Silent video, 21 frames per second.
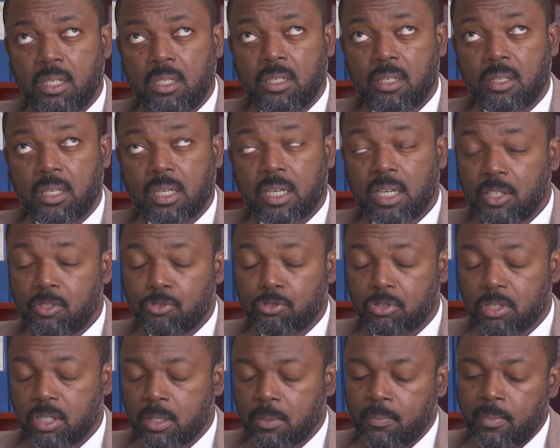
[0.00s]
to the
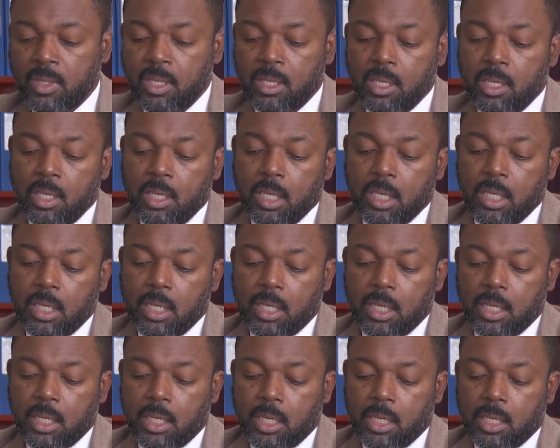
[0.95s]
country.
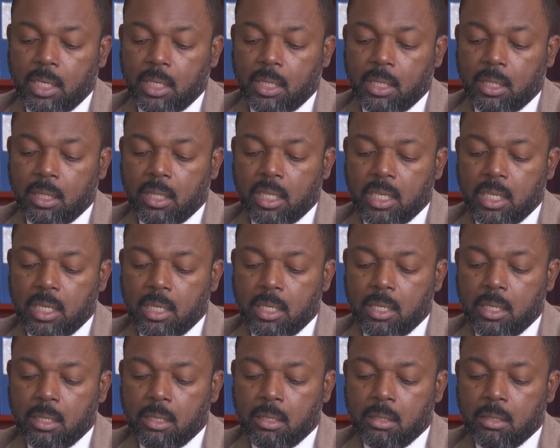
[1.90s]

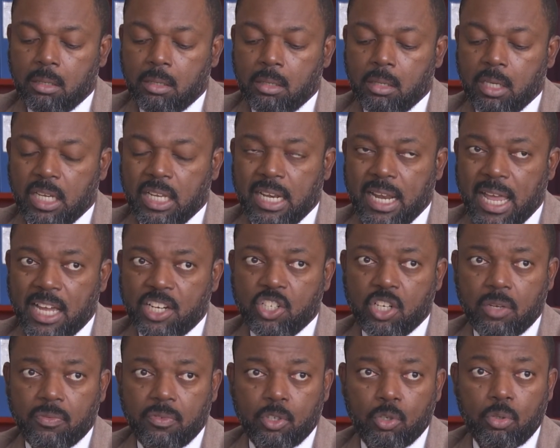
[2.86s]
The
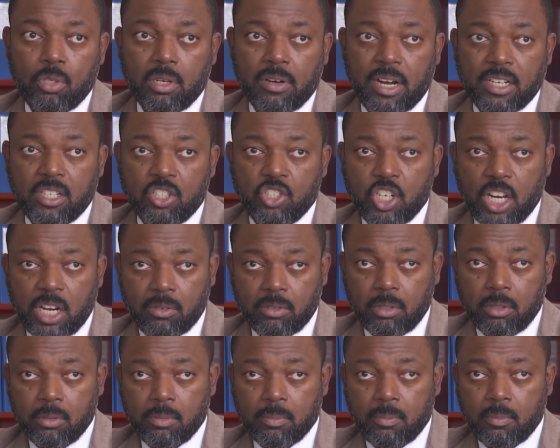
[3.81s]
election of a new director
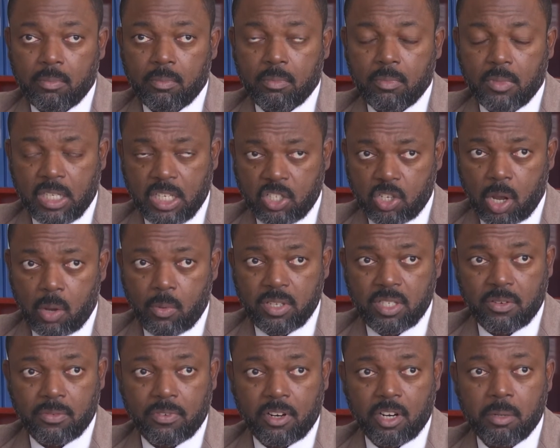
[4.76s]
general is always
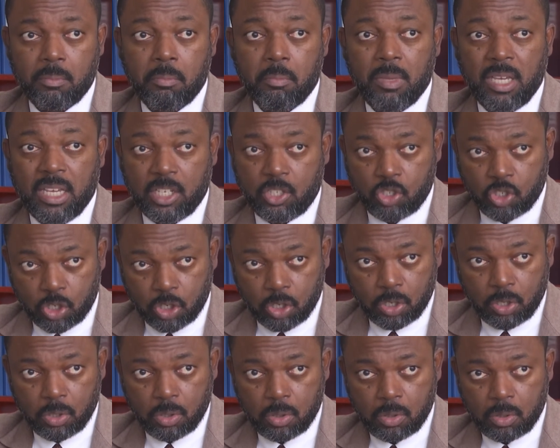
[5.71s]
a very major,
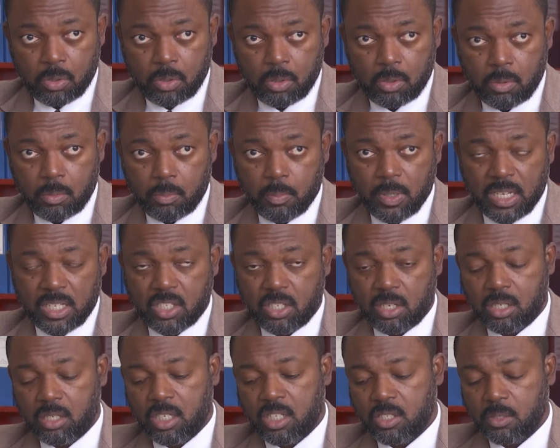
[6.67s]
based
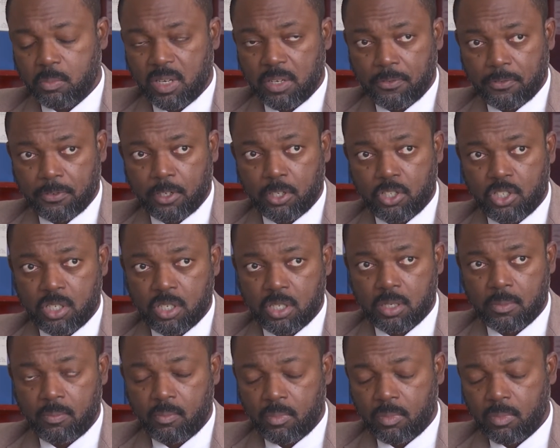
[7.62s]
on, it's my
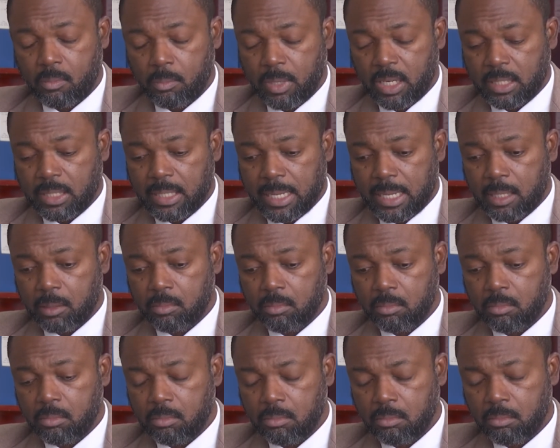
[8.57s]
first, but
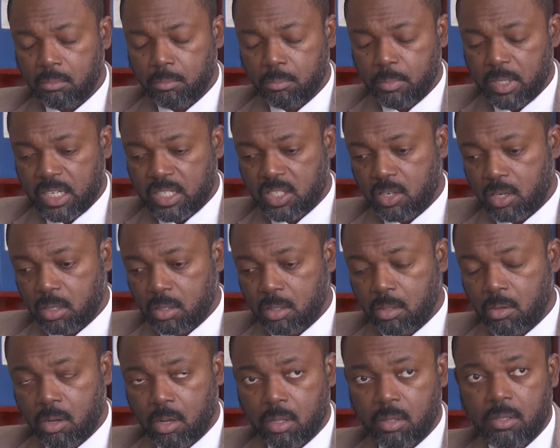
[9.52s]
based on
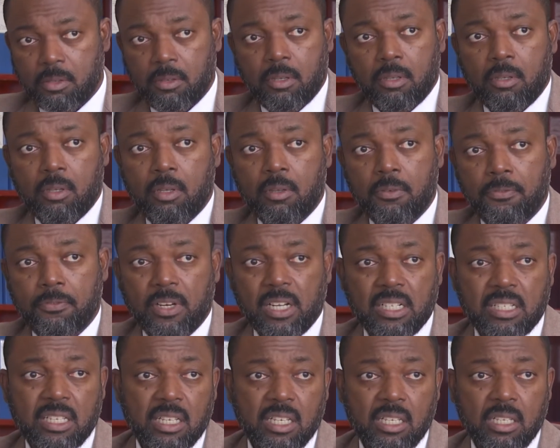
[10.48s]
all the
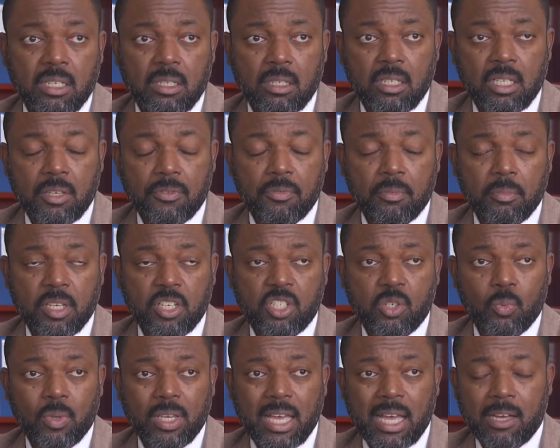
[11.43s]
files and the
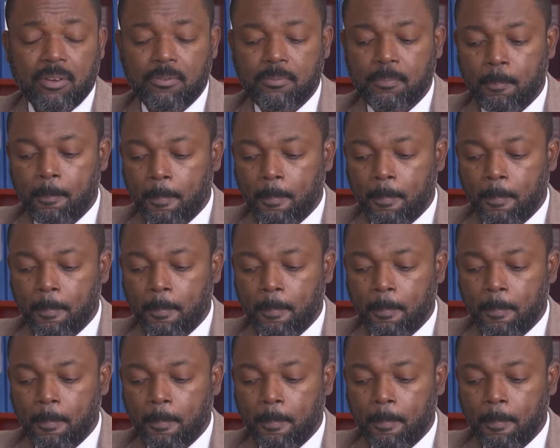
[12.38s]
information we have,